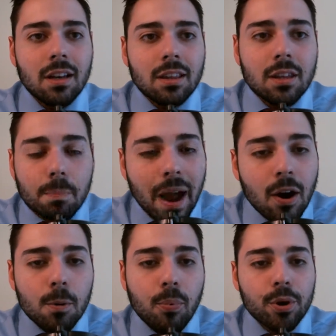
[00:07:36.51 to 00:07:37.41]
the
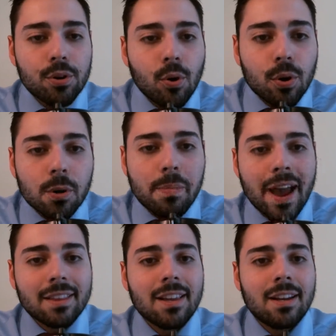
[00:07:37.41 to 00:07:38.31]
PowerPoint
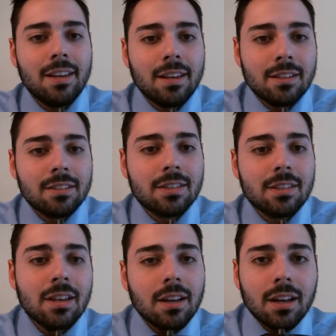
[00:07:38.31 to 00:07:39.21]
quarterback that he is,
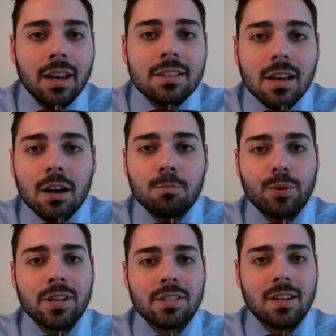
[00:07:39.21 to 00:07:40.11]
it's
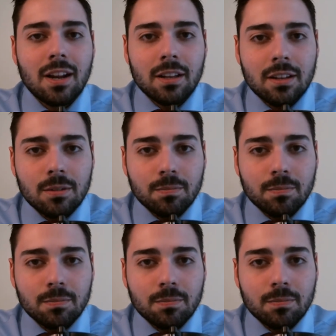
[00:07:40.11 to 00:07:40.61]
unprecedented.